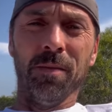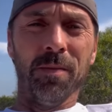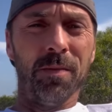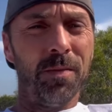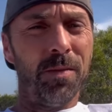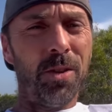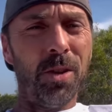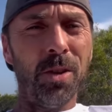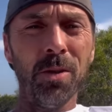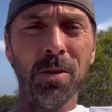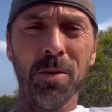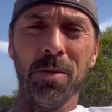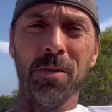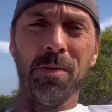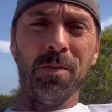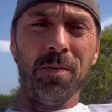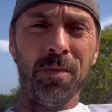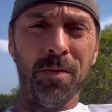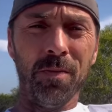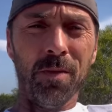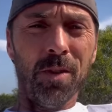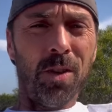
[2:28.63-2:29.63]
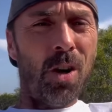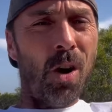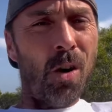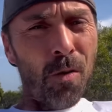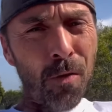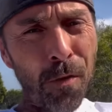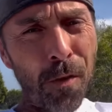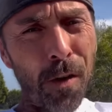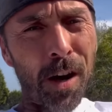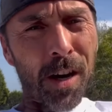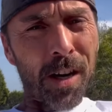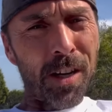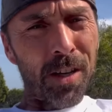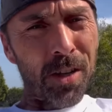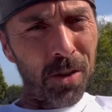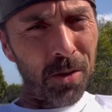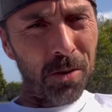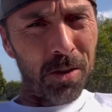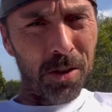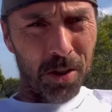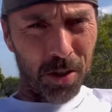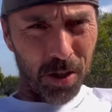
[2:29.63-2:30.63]
Dude, go fucking
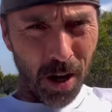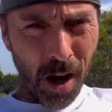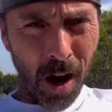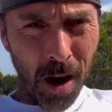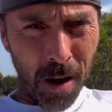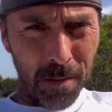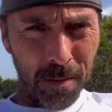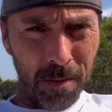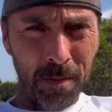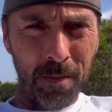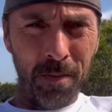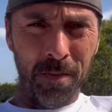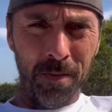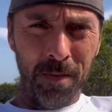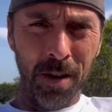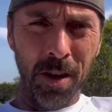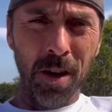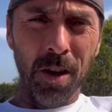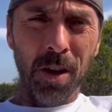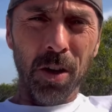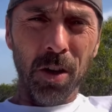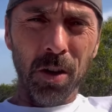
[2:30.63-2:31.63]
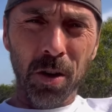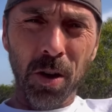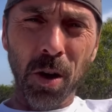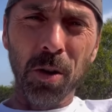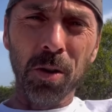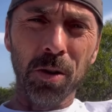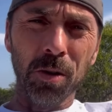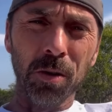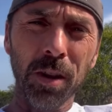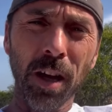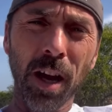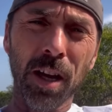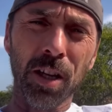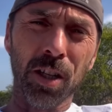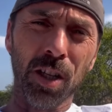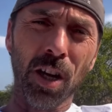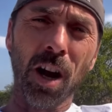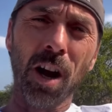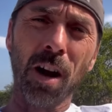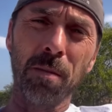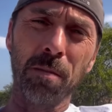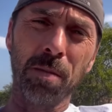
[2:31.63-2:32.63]
do the job. You go do that
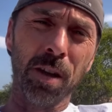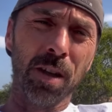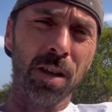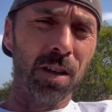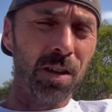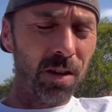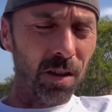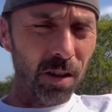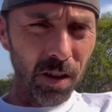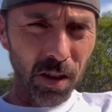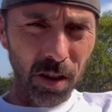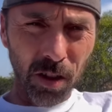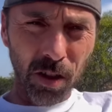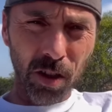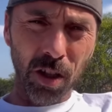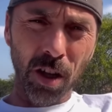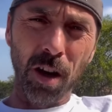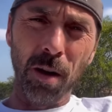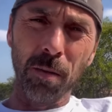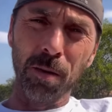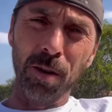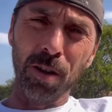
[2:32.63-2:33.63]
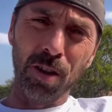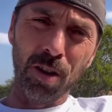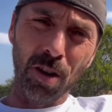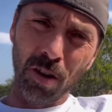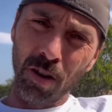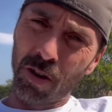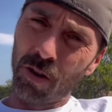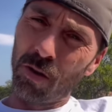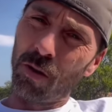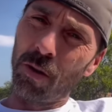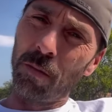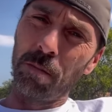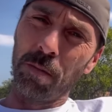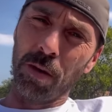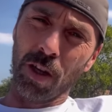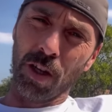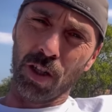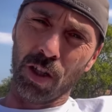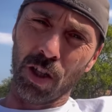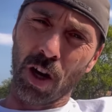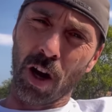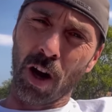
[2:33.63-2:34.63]
job because a little job can turn into a
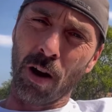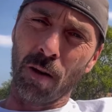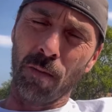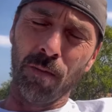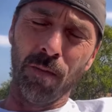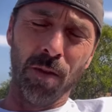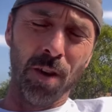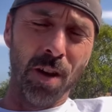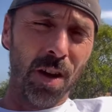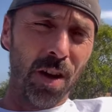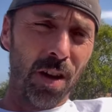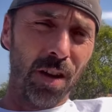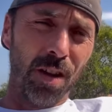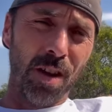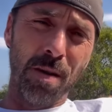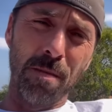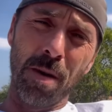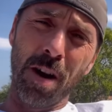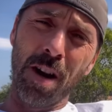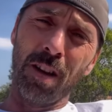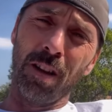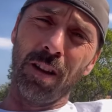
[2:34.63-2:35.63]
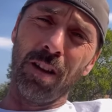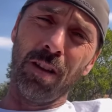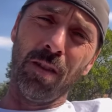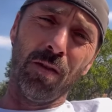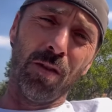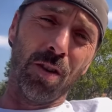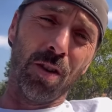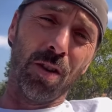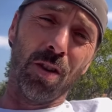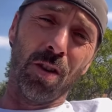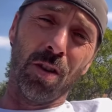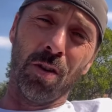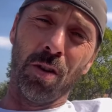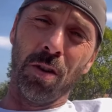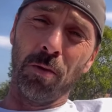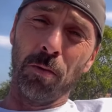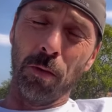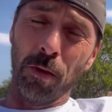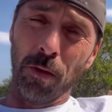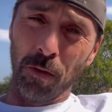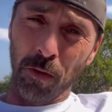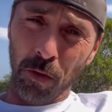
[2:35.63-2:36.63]
big job. They might leave you a
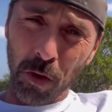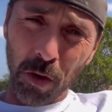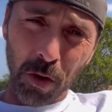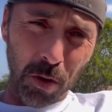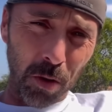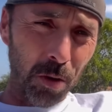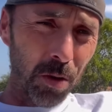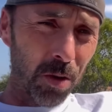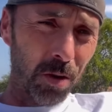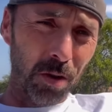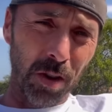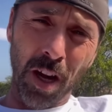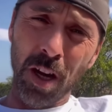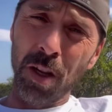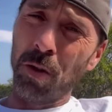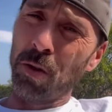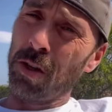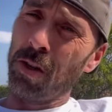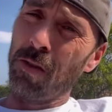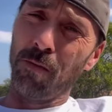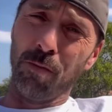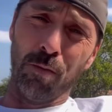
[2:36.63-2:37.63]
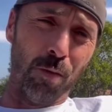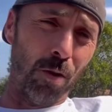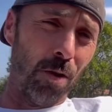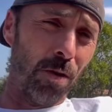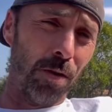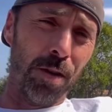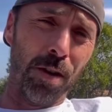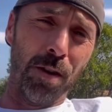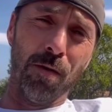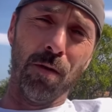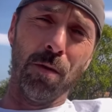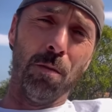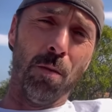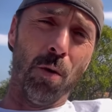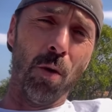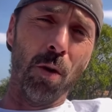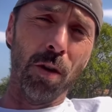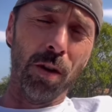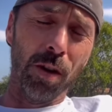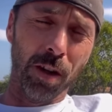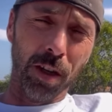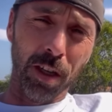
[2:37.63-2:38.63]
good review, so that's even worth even
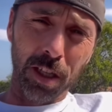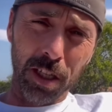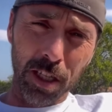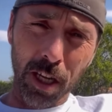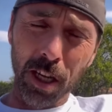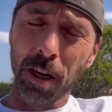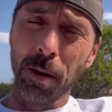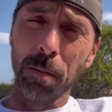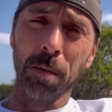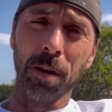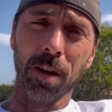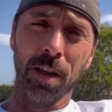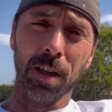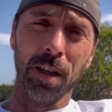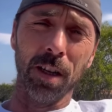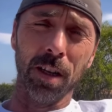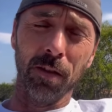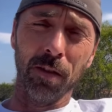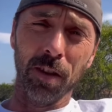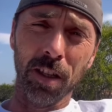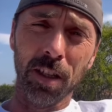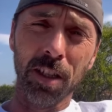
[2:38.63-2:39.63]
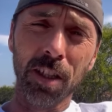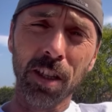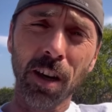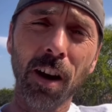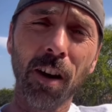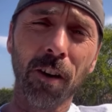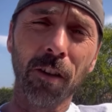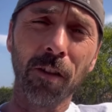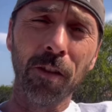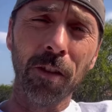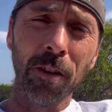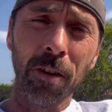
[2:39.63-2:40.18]
more than a tip in and of itself.